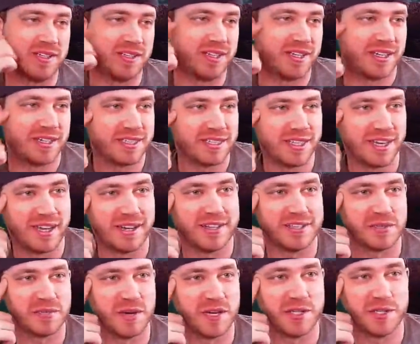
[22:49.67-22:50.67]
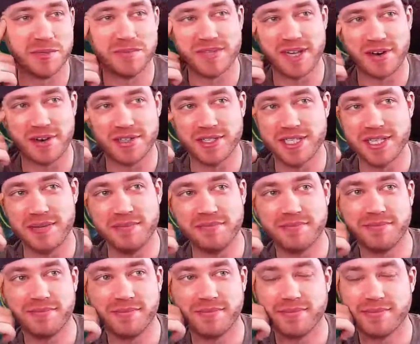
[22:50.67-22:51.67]
because again, this is my Doom Tower team,
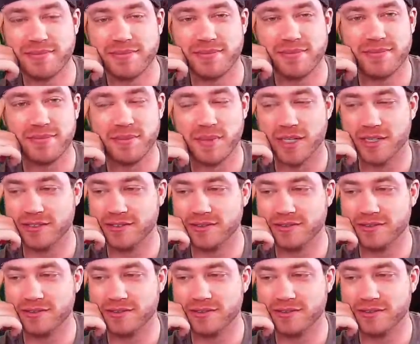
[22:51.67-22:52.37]
but